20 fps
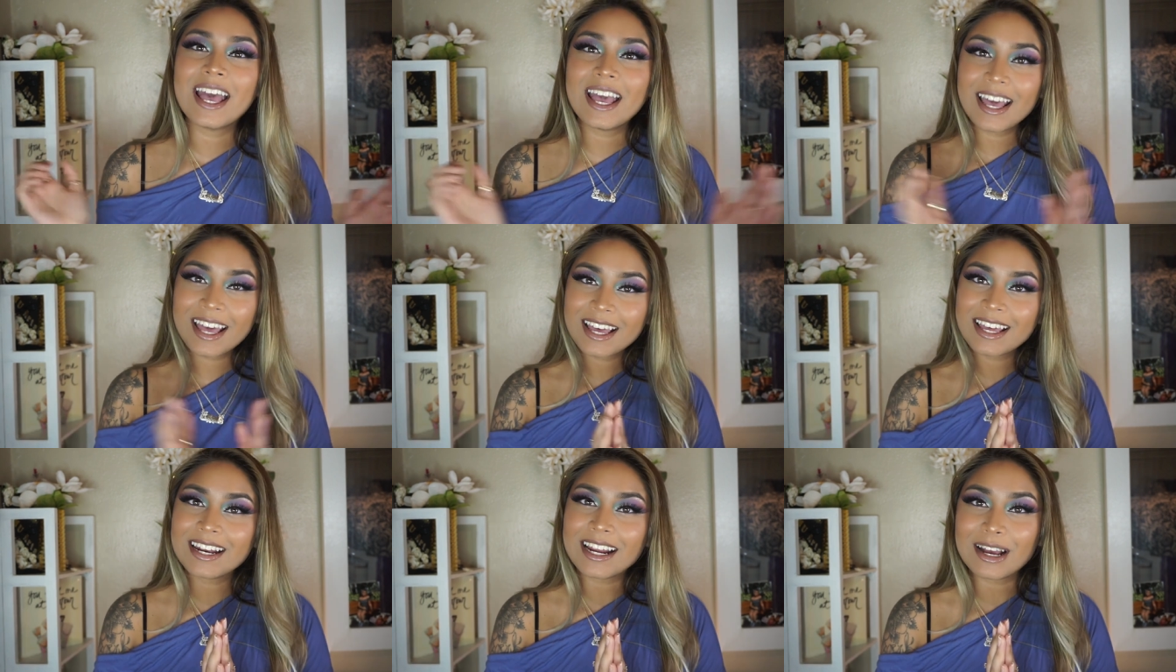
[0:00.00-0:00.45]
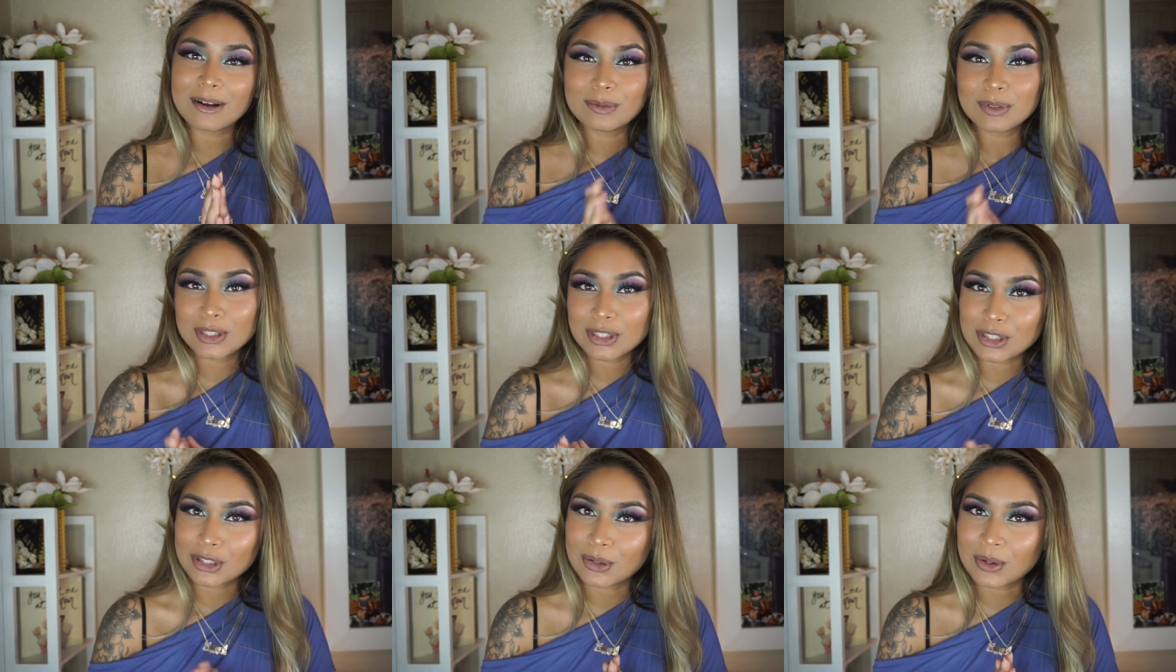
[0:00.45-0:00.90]
And I
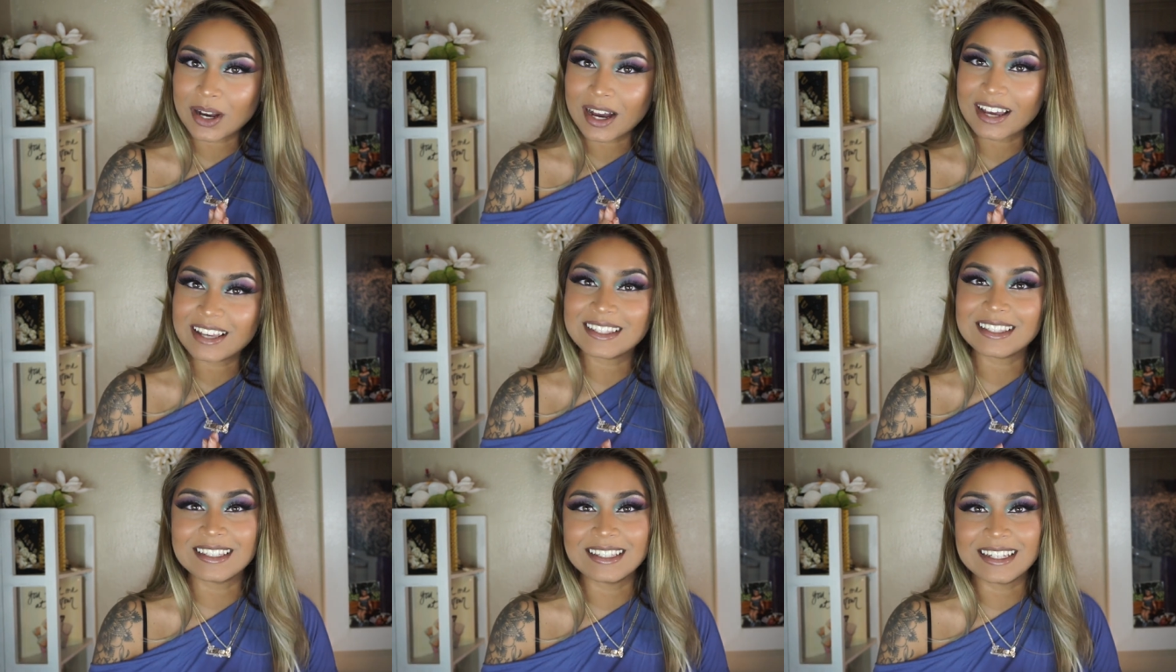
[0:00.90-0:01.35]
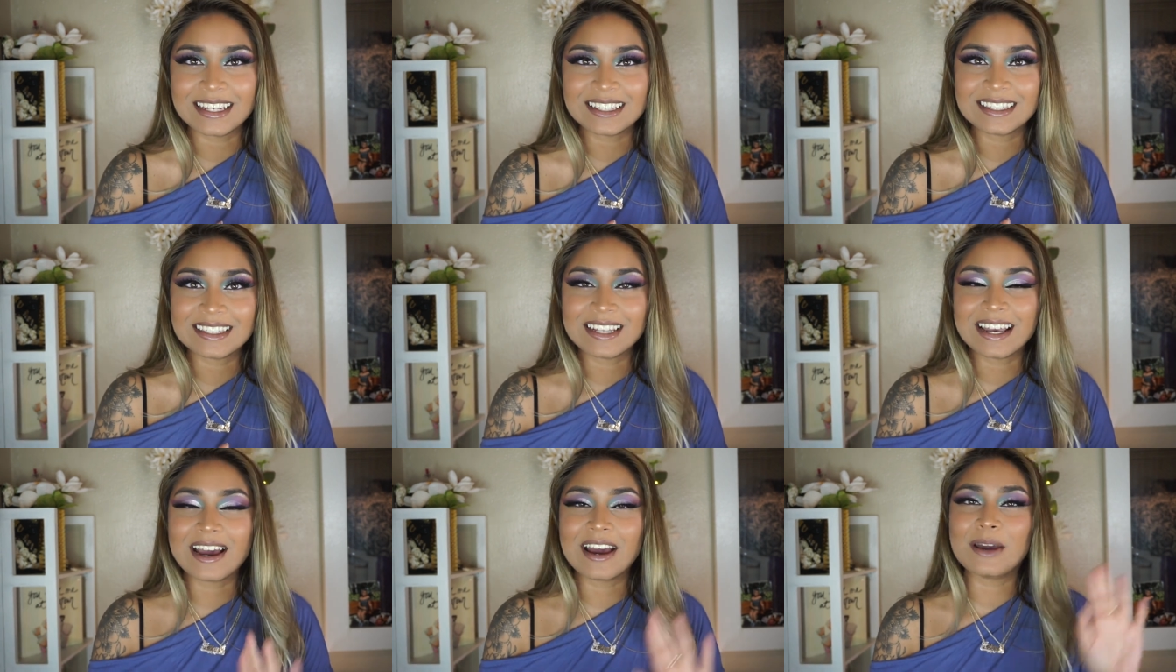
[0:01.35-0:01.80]
will see you guys
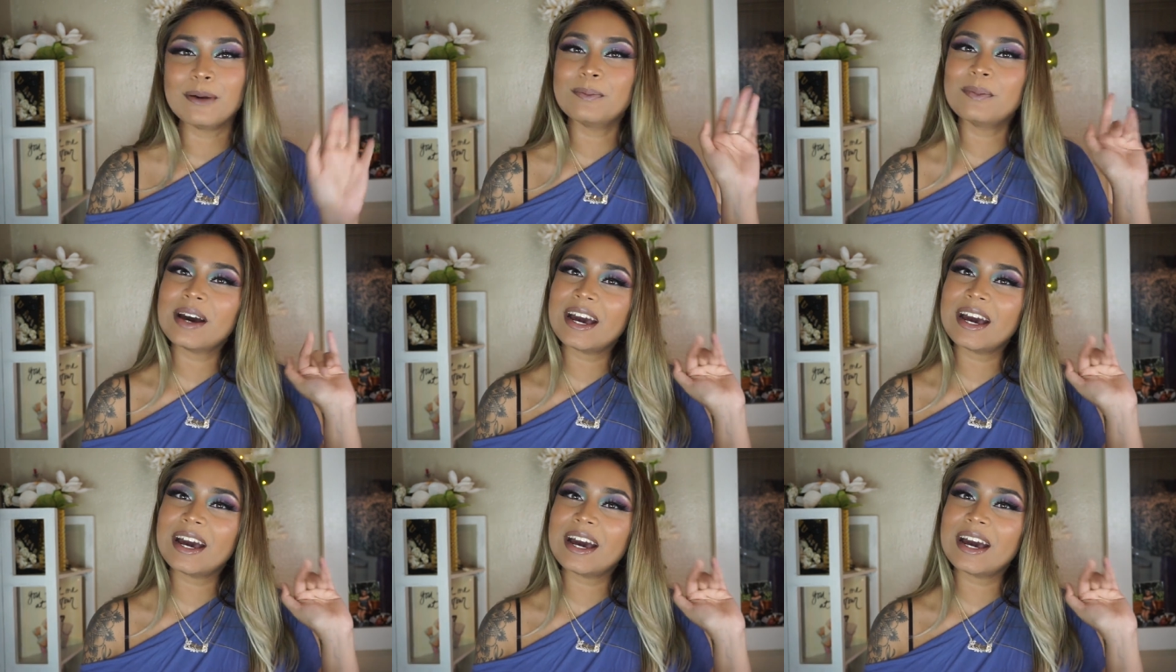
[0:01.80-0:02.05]
next time.